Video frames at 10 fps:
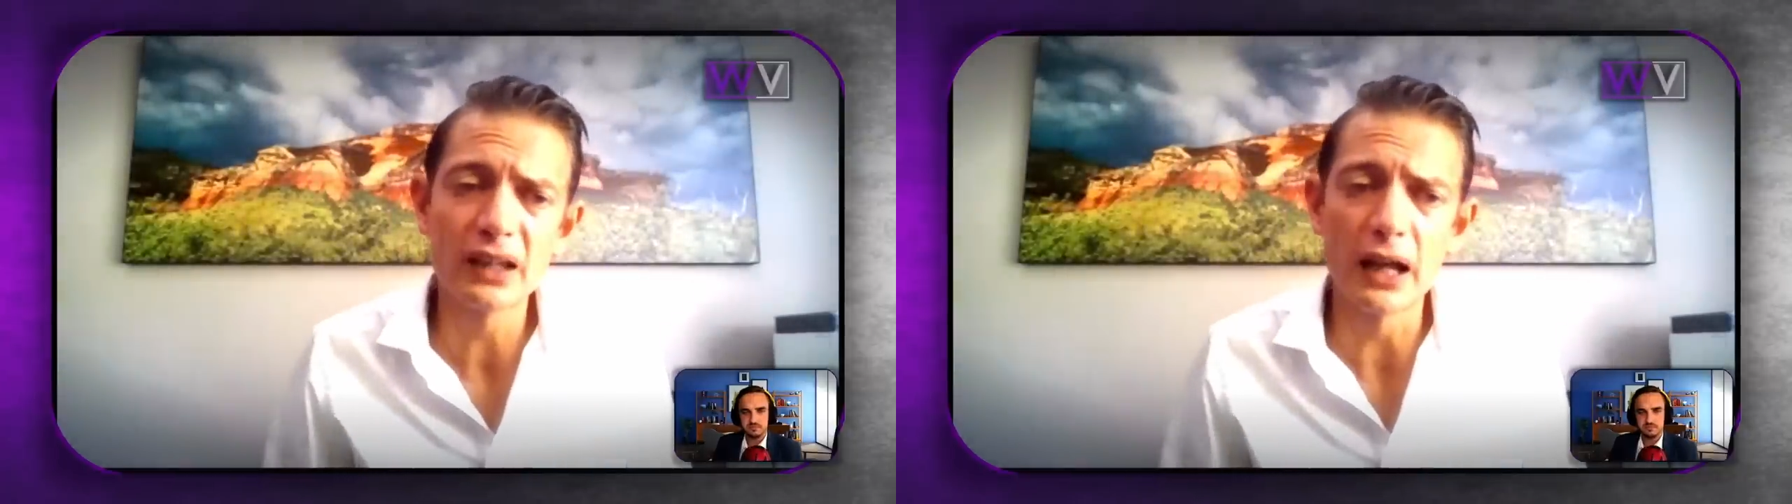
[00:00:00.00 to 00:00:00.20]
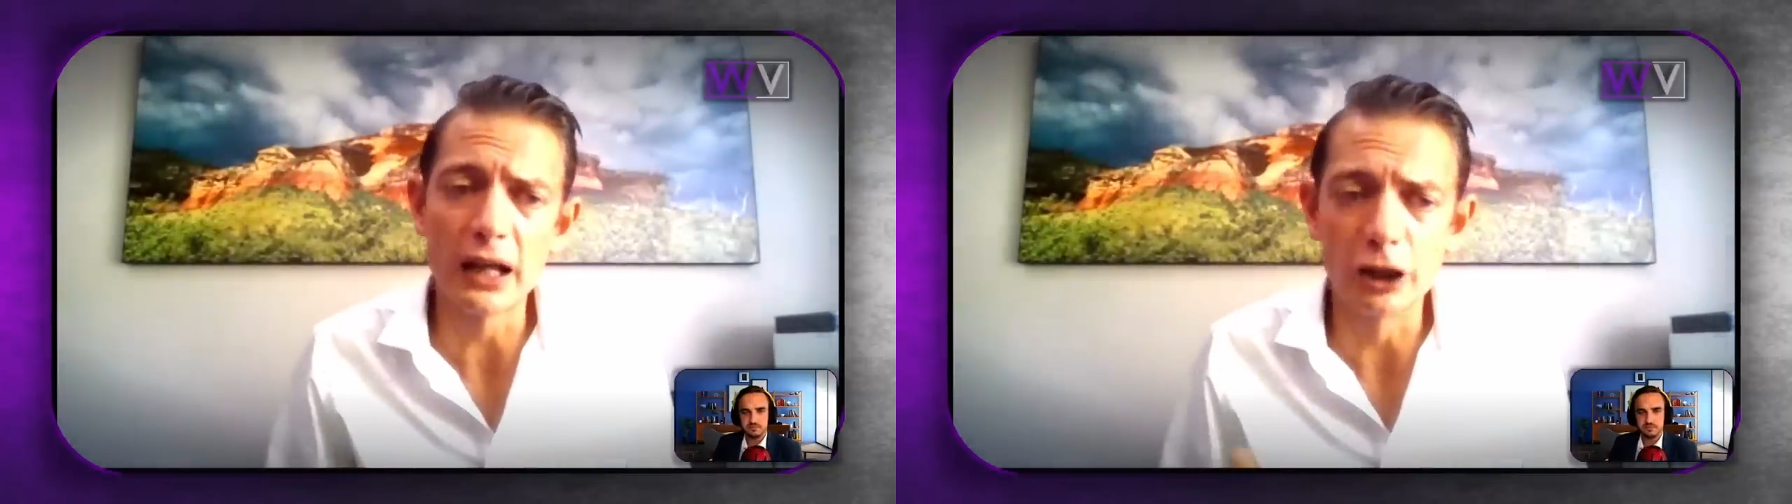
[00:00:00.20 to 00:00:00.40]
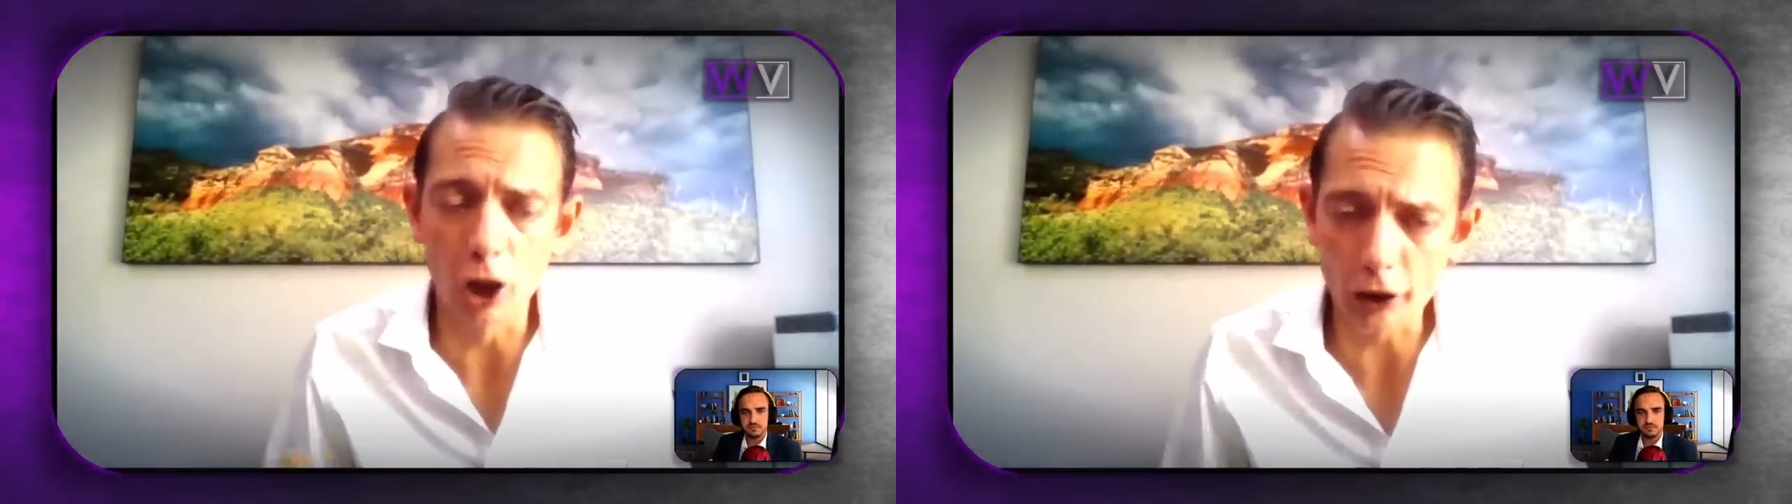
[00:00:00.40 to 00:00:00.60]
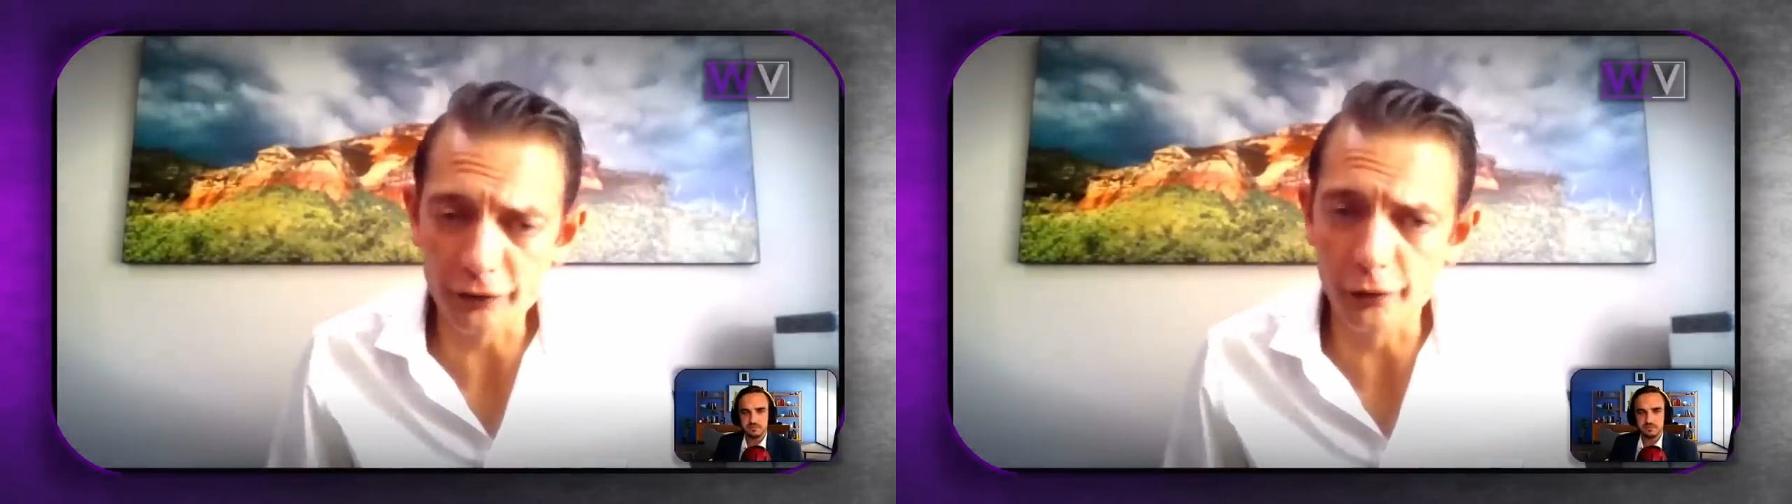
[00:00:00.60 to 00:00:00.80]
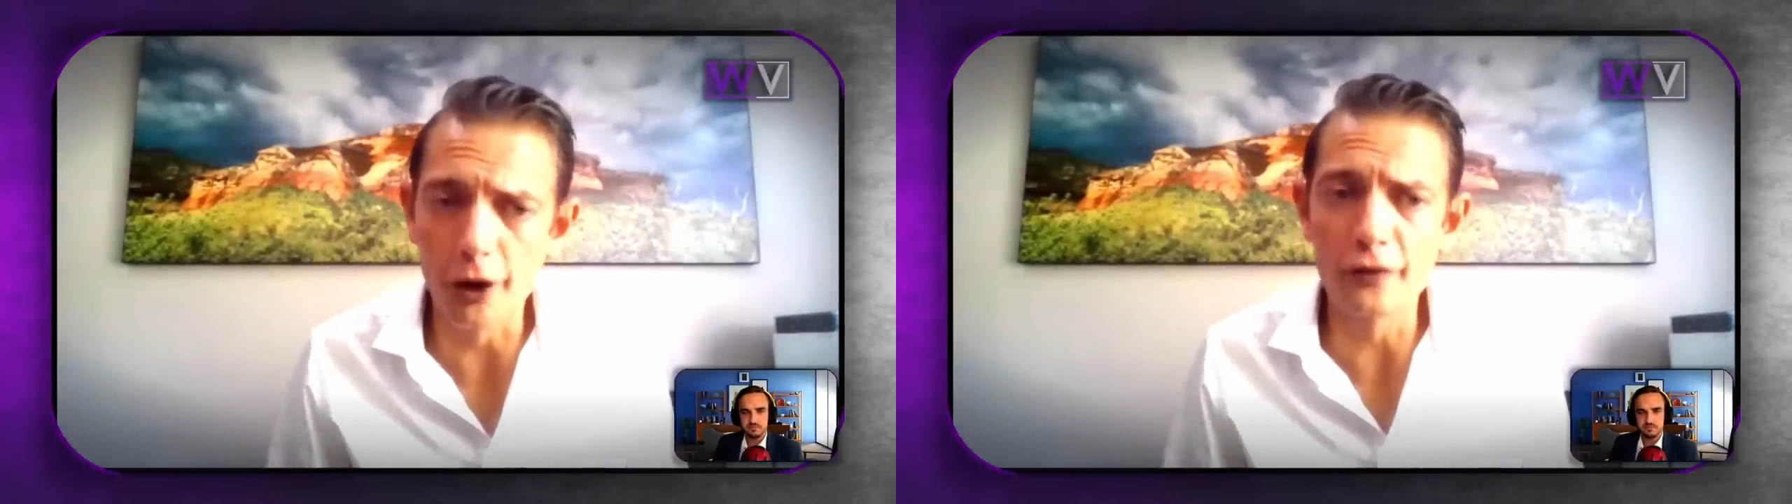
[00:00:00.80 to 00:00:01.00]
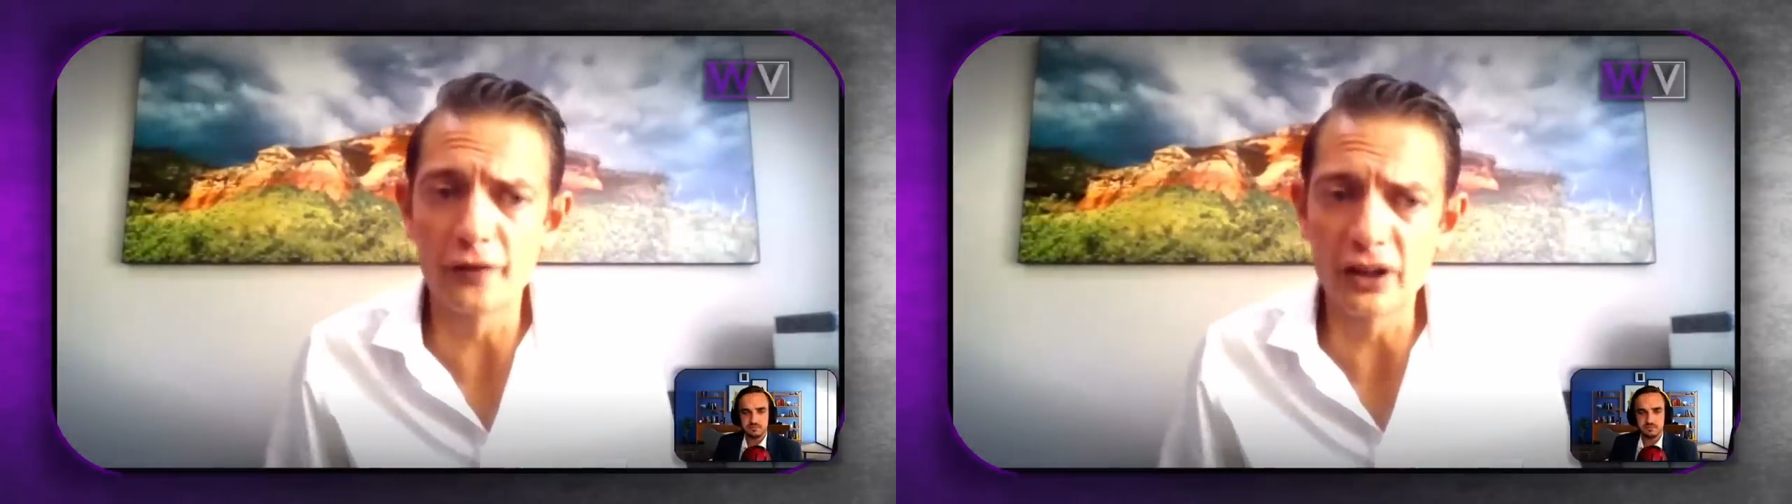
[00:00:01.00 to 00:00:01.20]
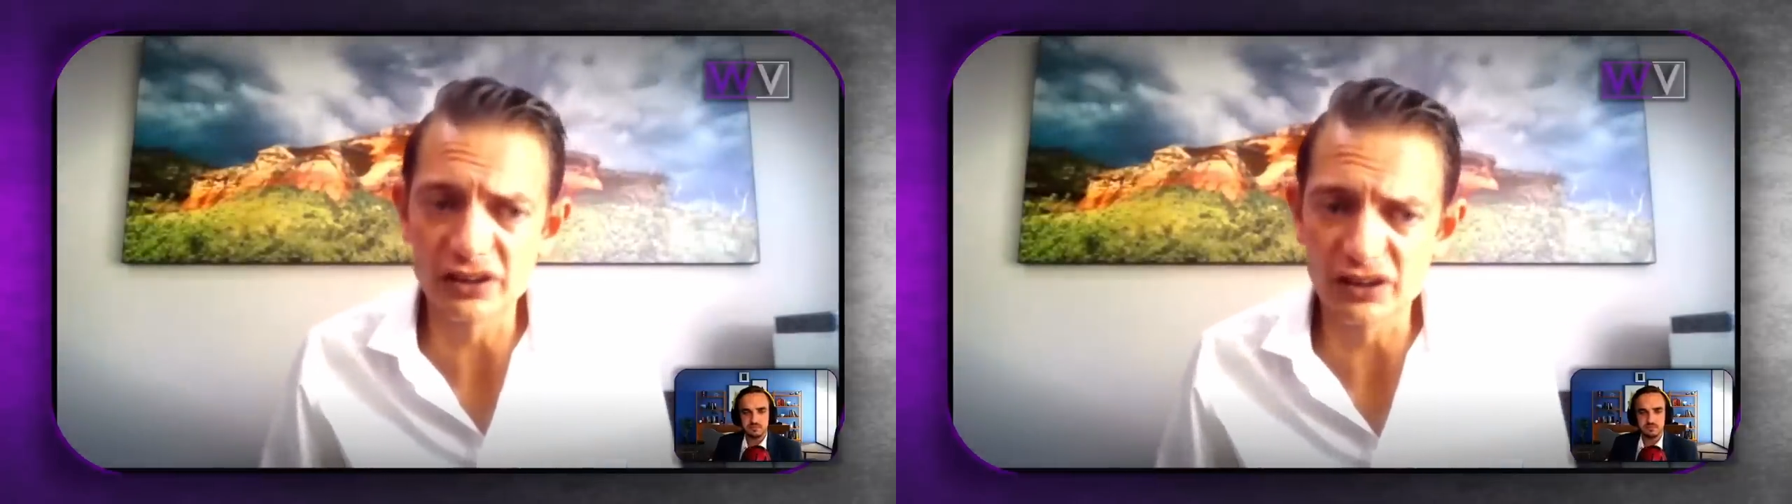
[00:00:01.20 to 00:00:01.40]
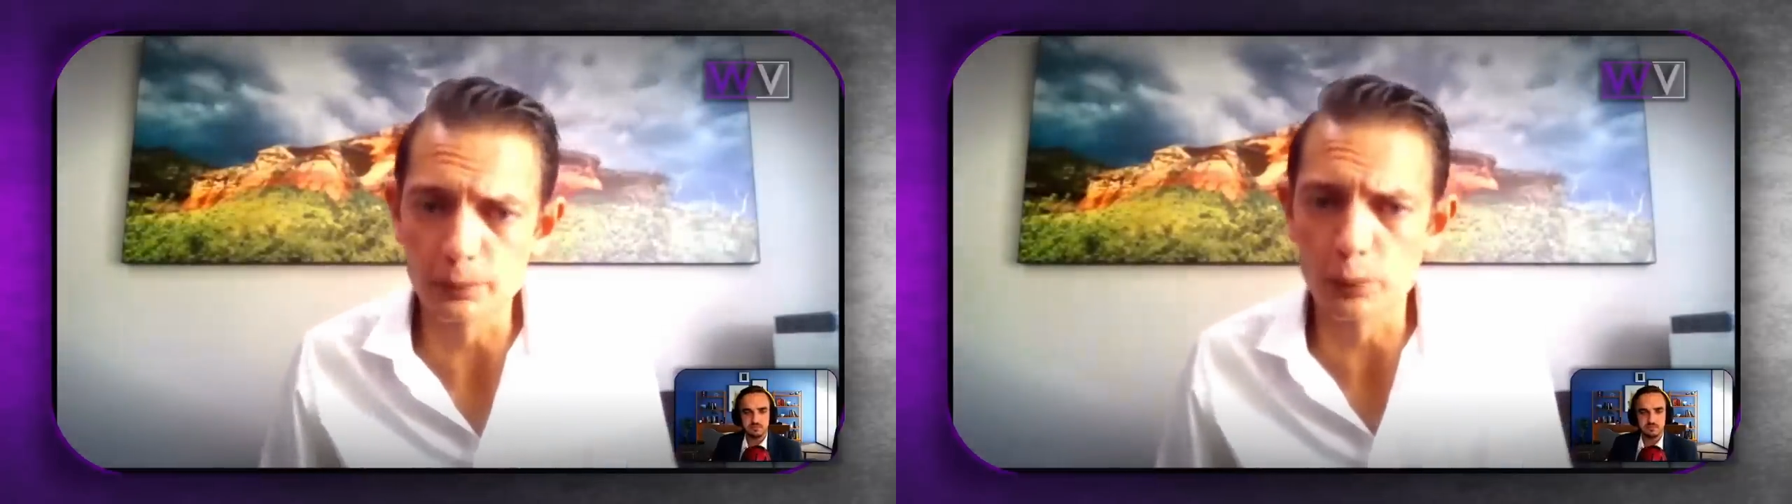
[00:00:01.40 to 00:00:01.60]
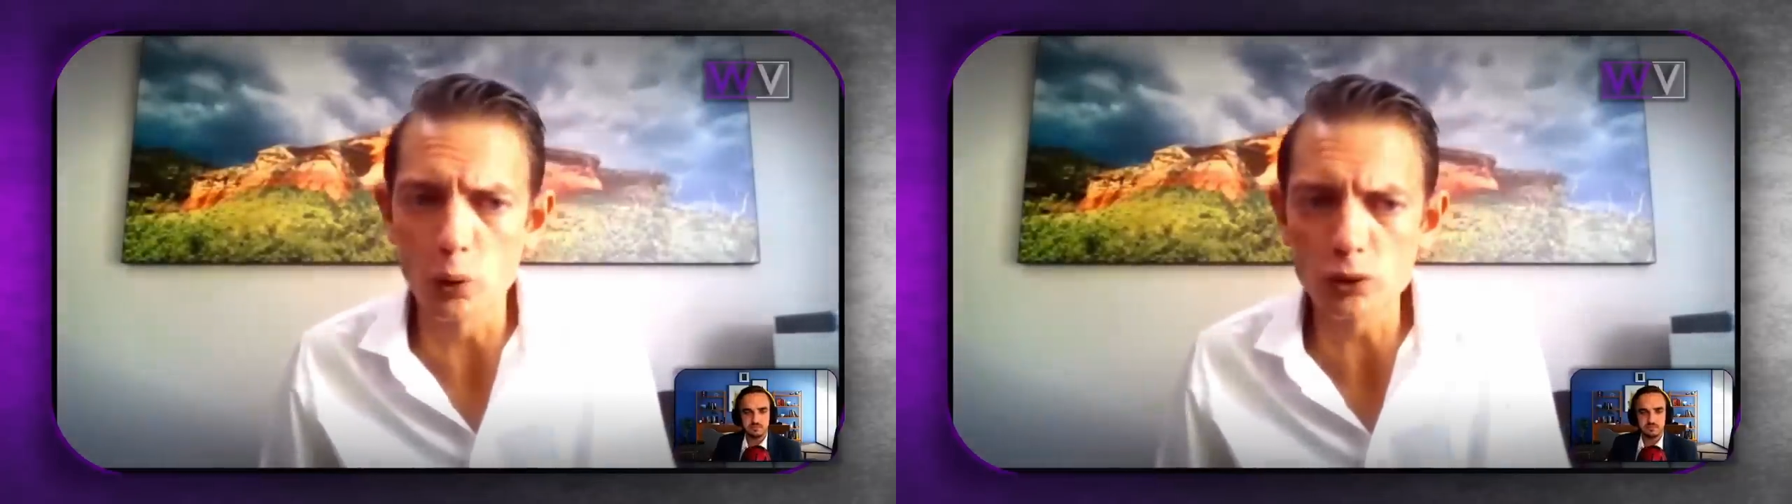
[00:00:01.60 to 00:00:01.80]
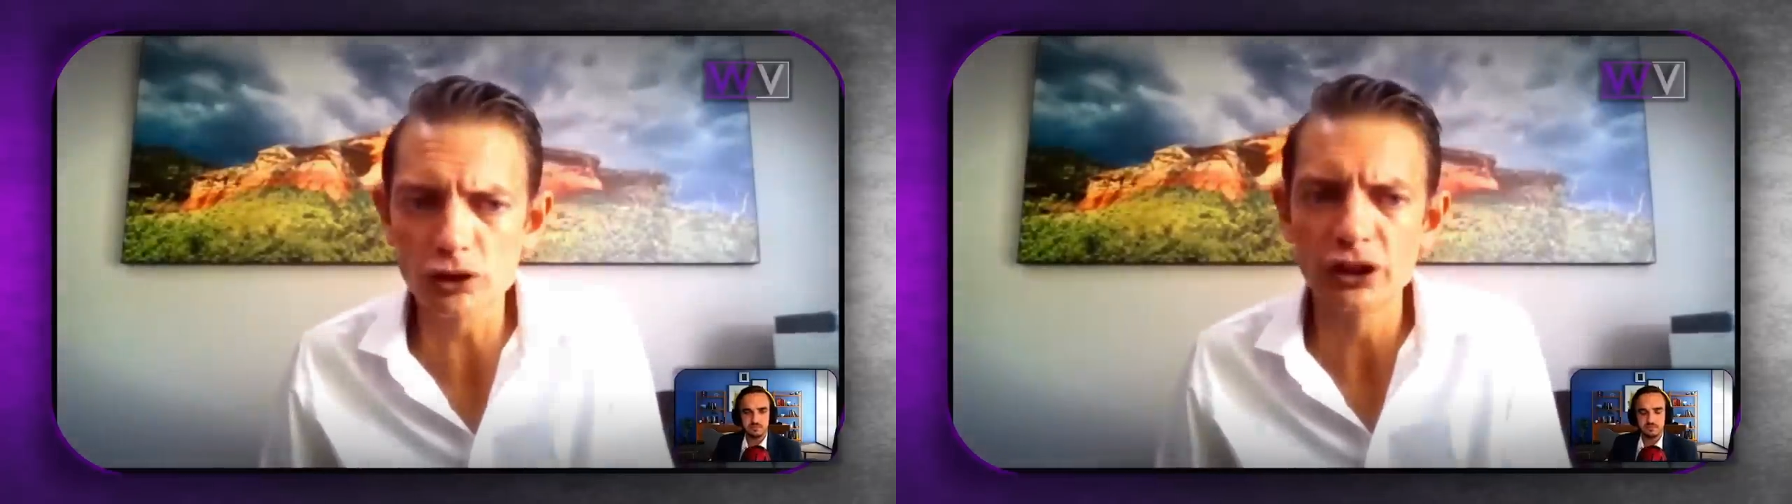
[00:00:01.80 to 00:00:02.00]
a lot of growth in
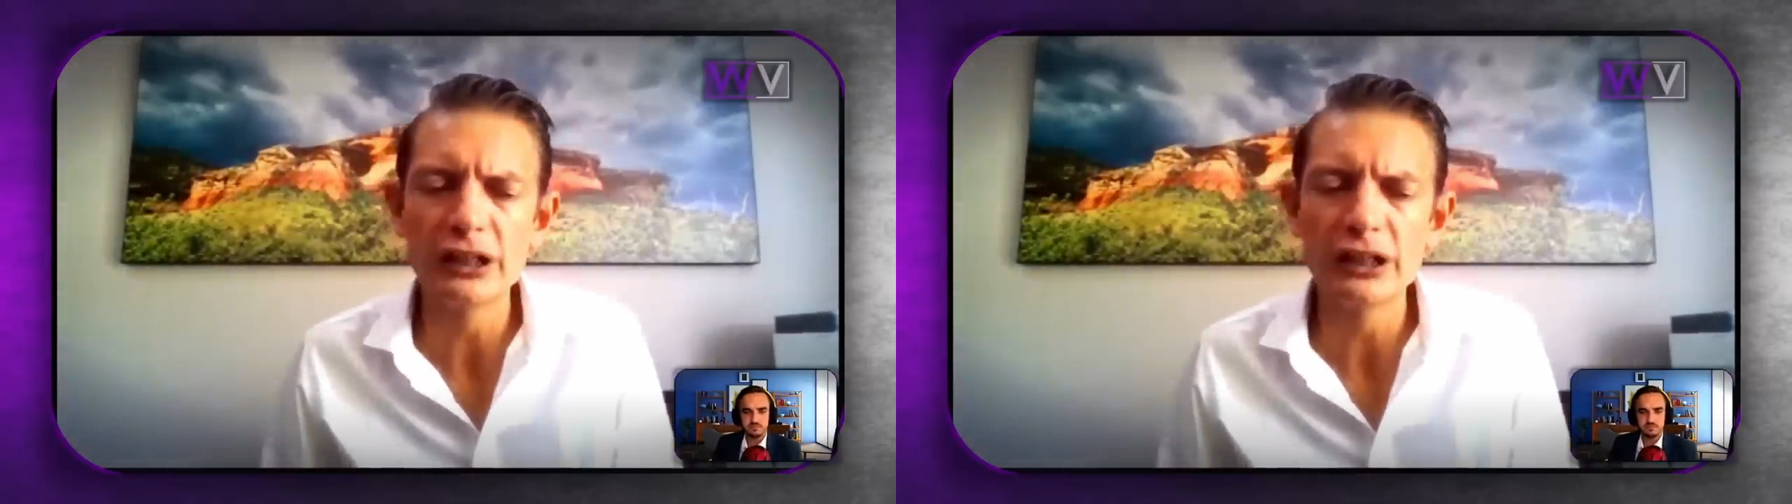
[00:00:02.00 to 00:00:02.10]
support,